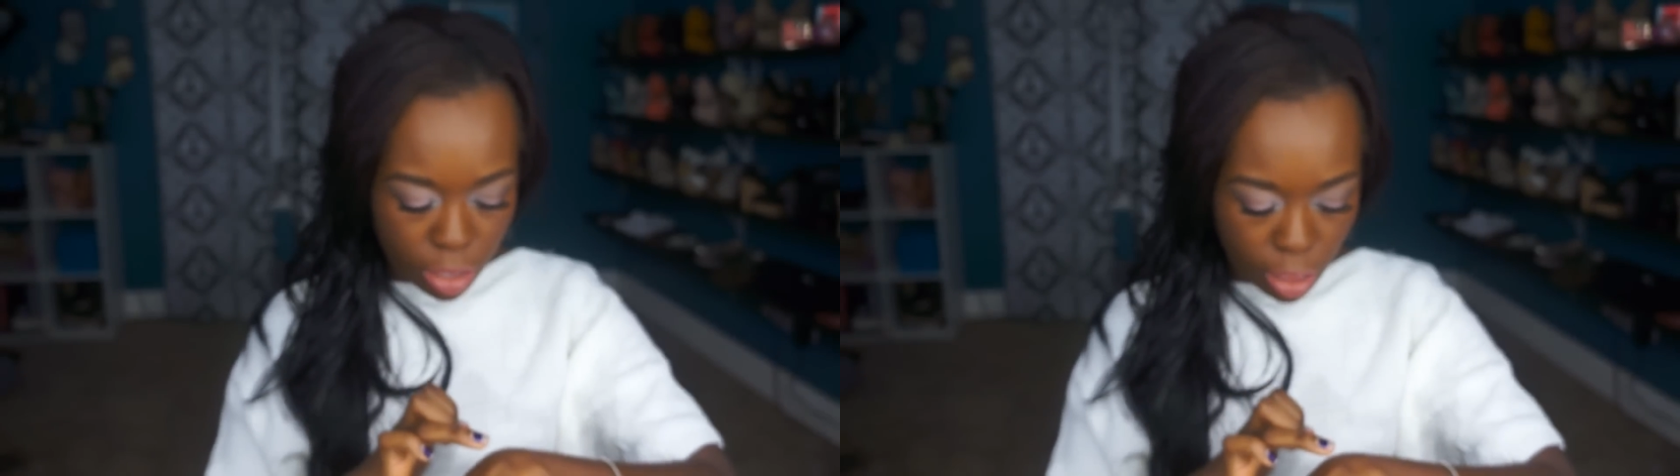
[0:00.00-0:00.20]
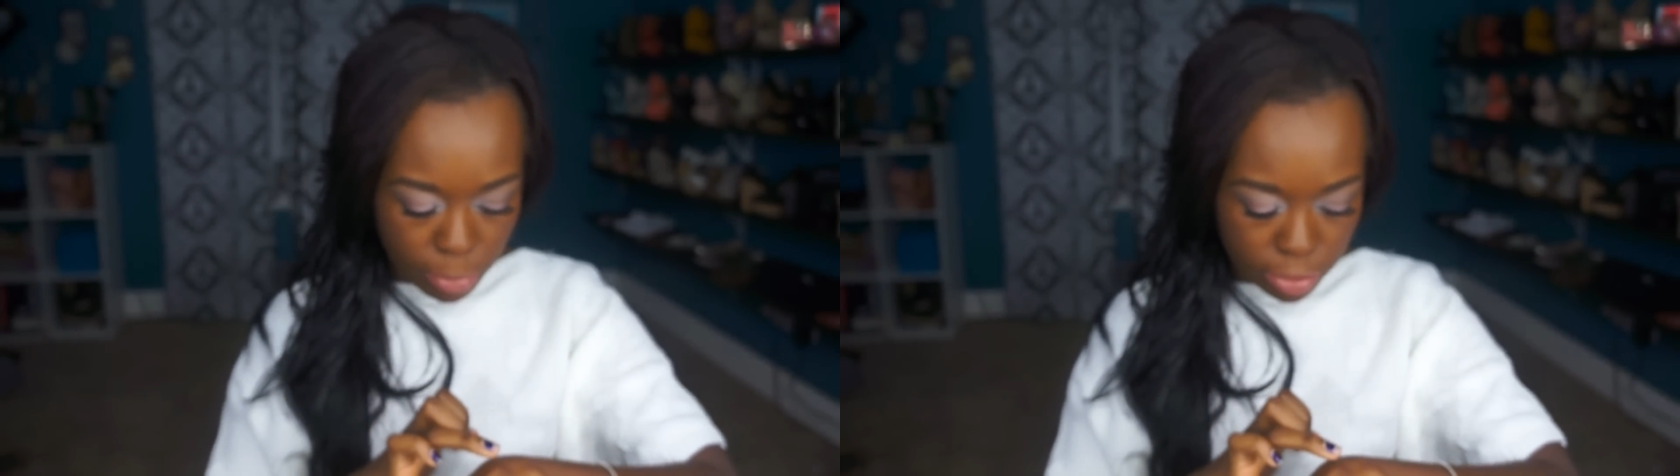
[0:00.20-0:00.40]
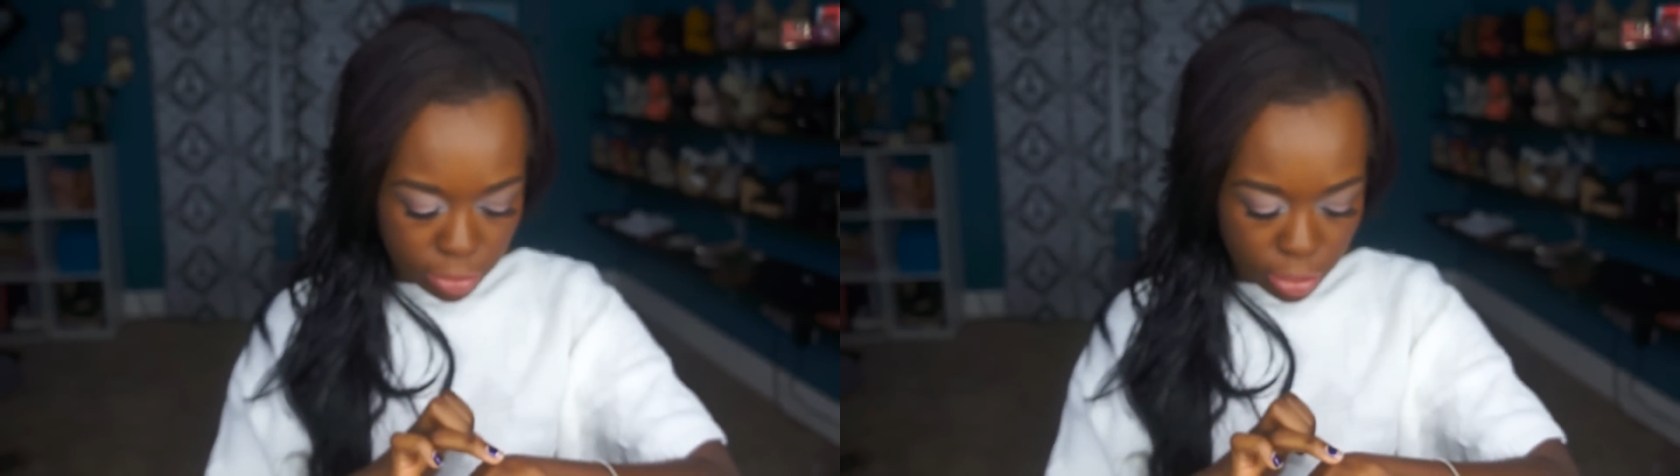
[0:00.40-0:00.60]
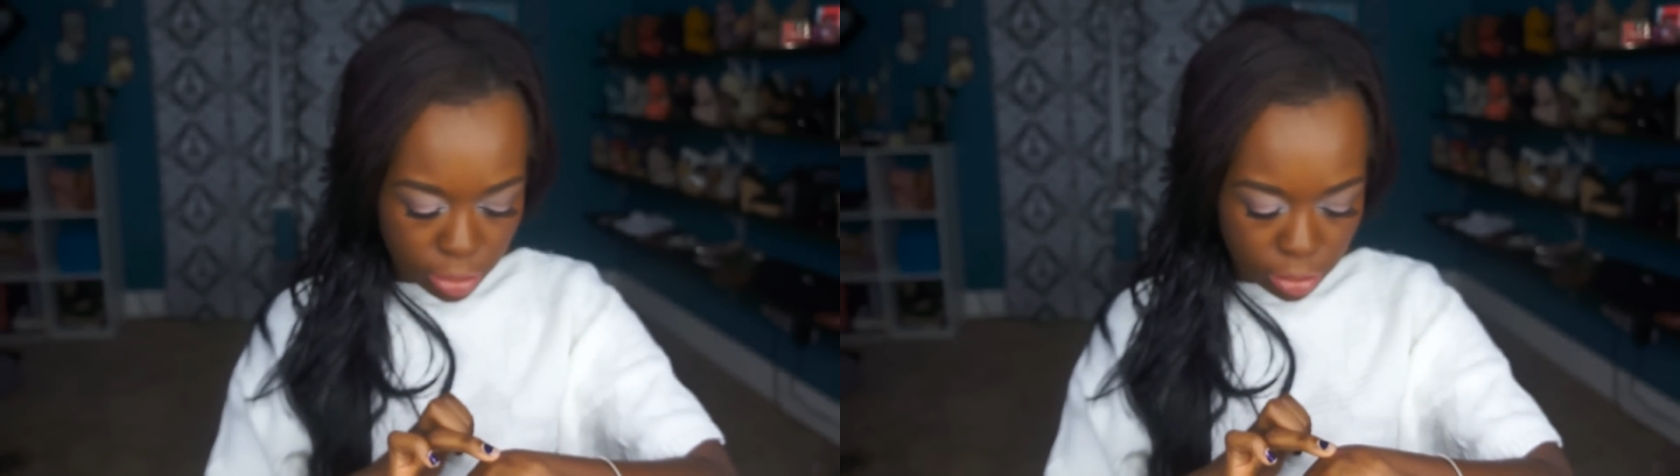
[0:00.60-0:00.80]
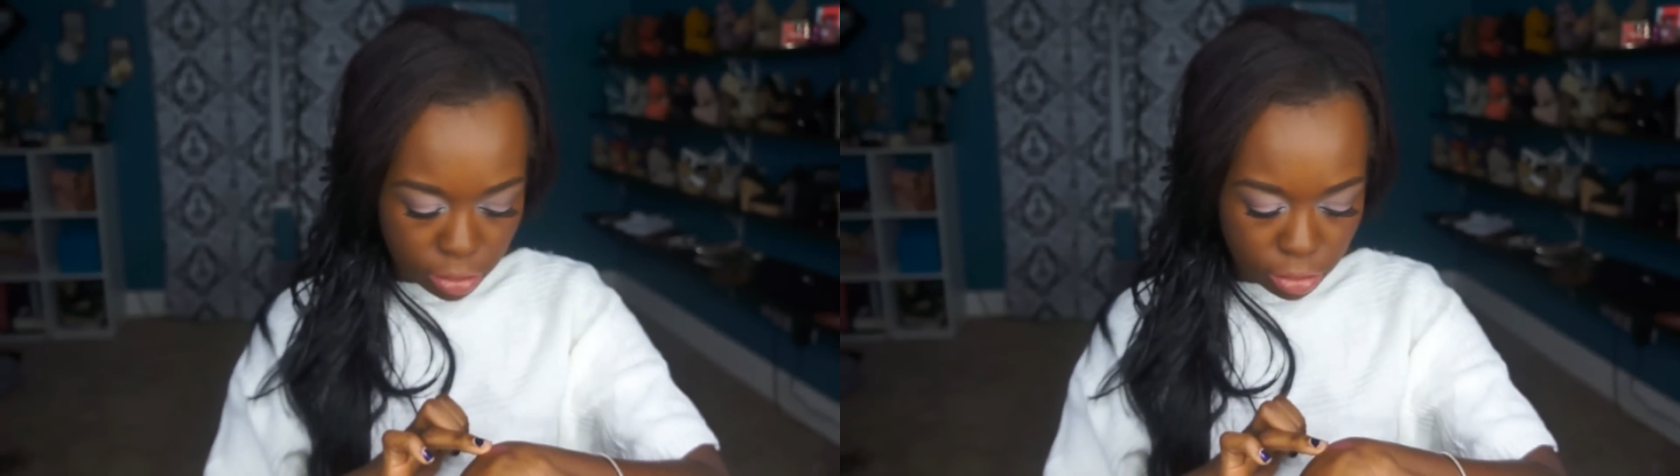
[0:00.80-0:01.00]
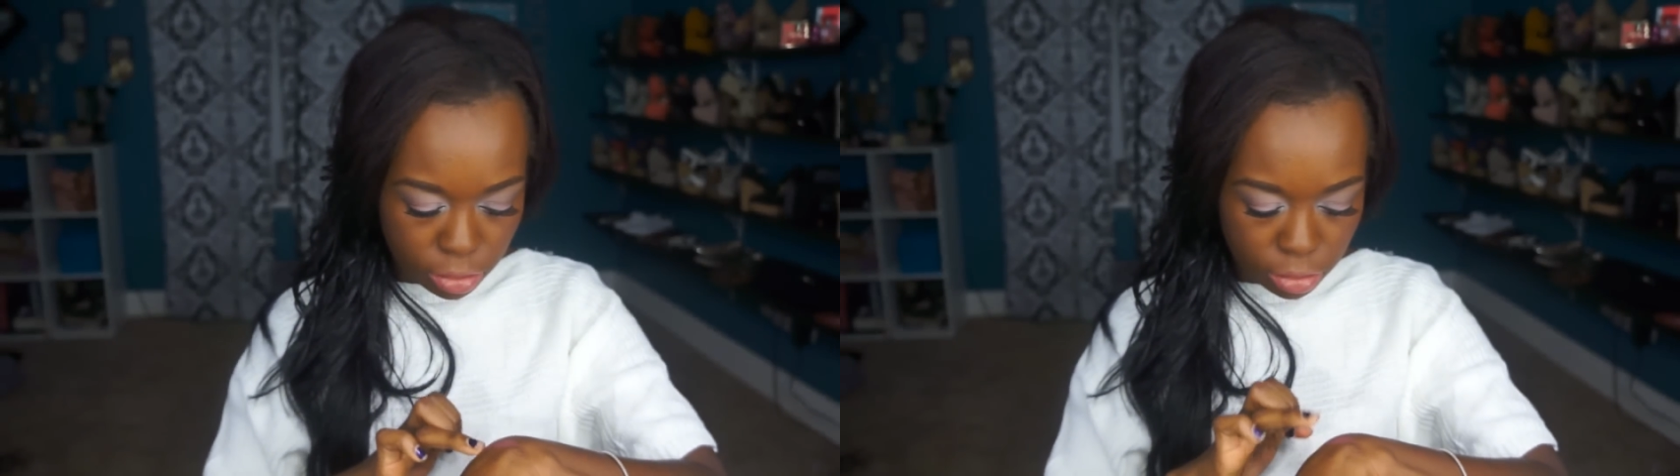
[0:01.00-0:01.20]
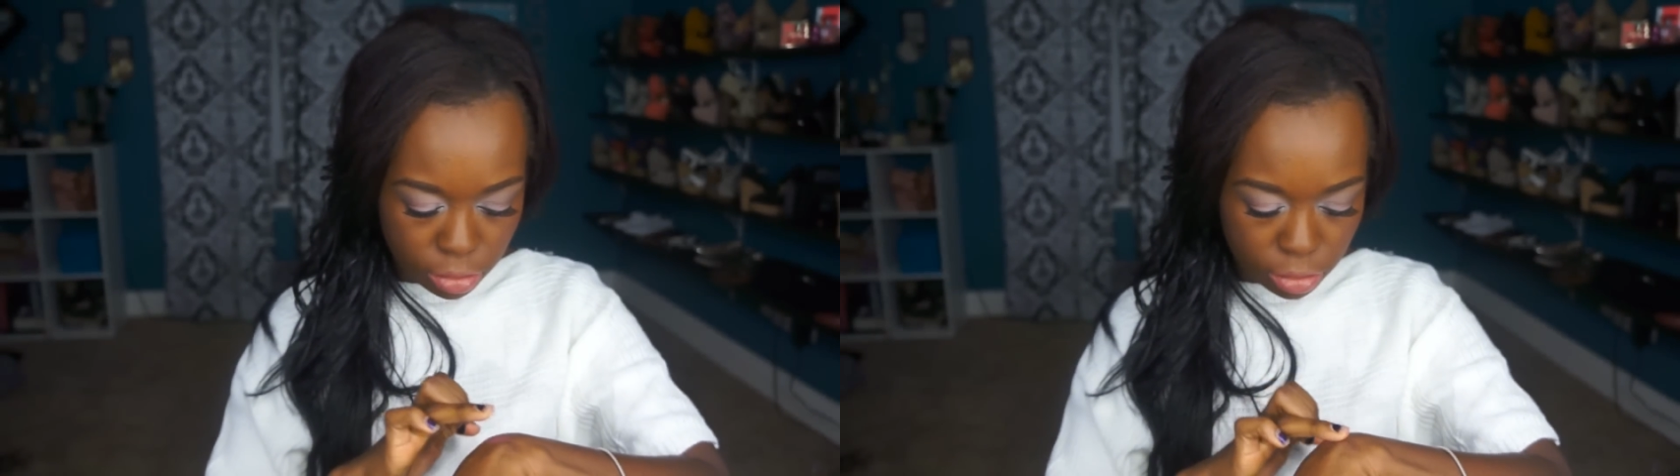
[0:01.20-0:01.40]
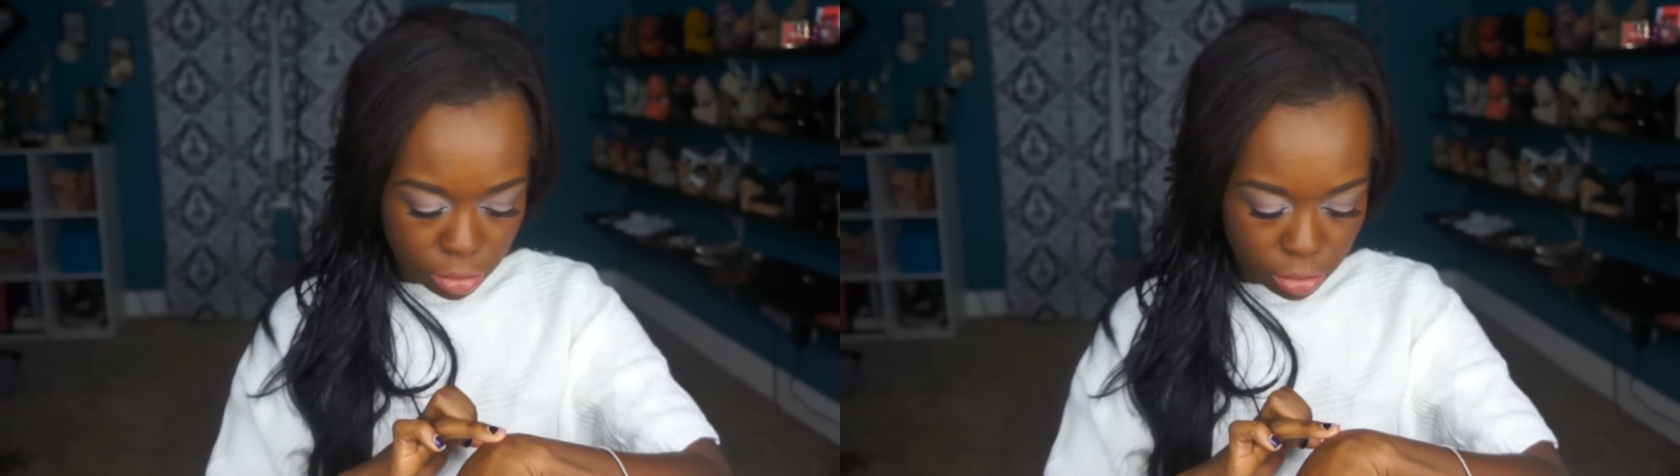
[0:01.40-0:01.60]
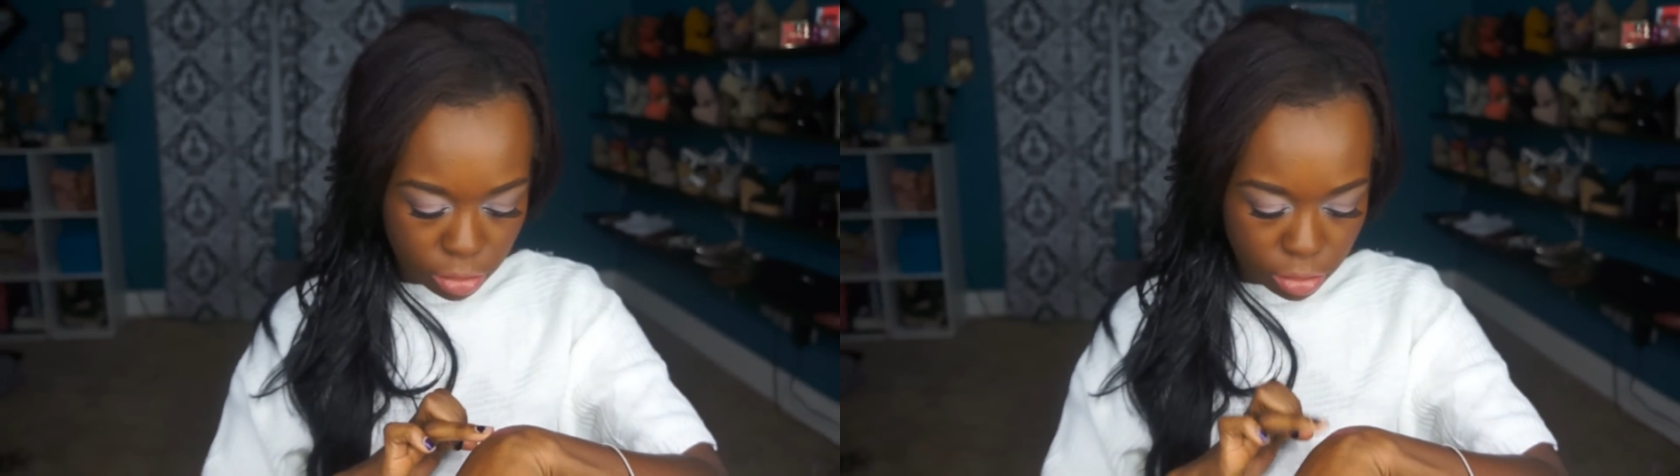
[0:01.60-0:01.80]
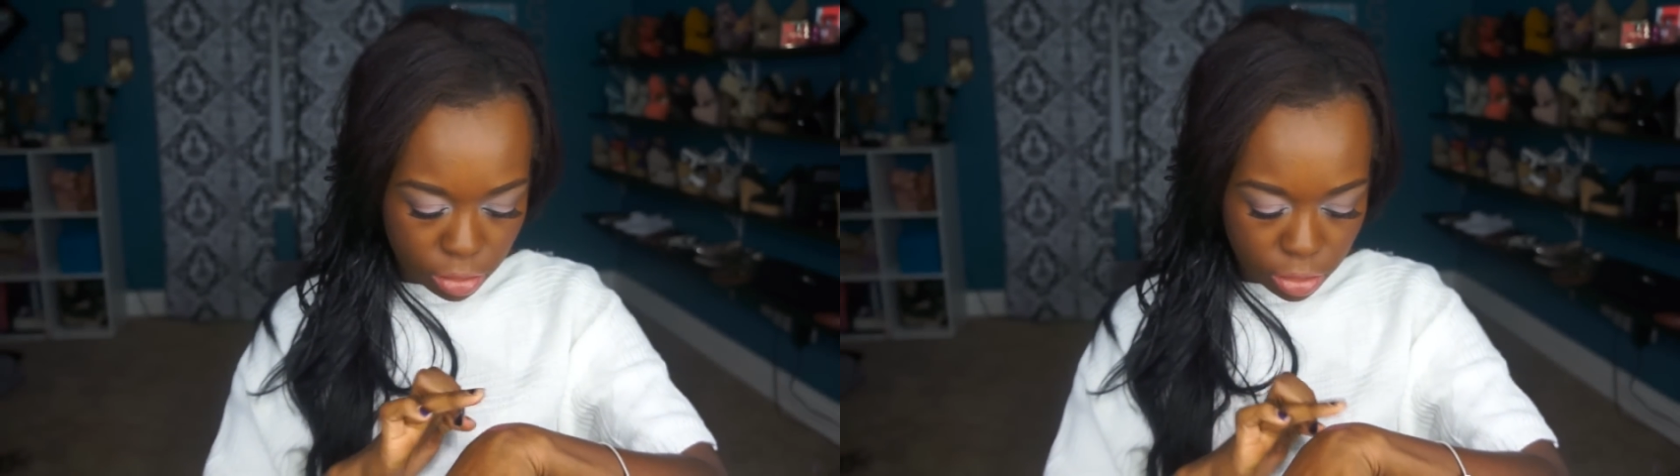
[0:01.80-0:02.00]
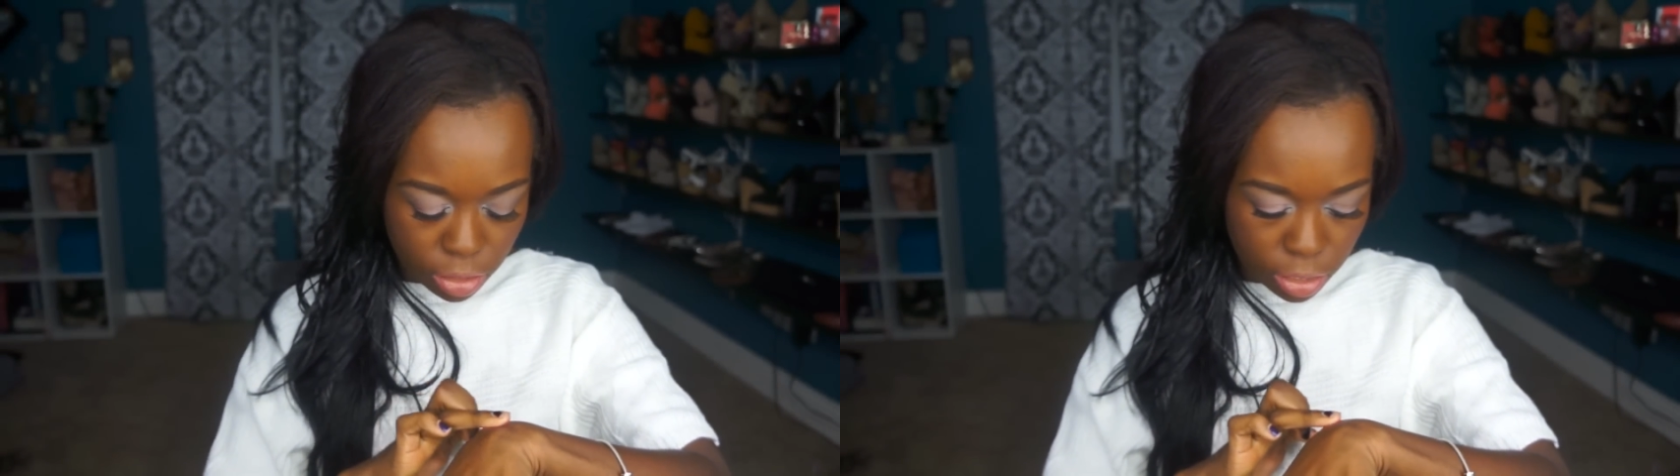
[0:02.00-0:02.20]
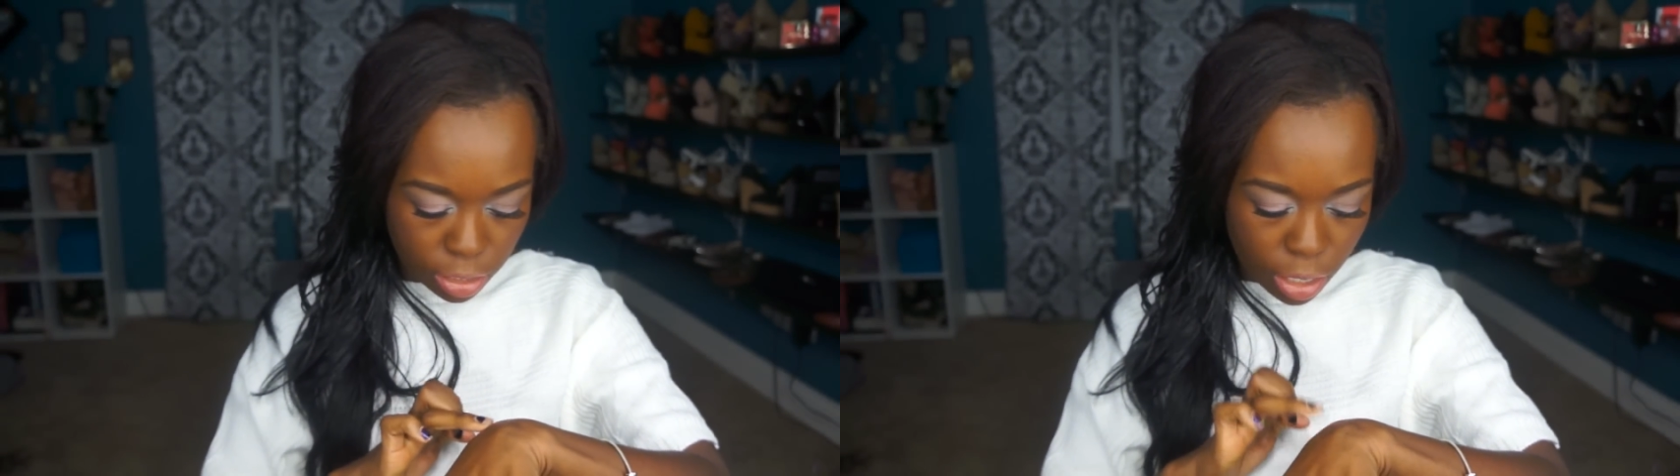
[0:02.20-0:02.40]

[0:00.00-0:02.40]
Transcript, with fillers: and then it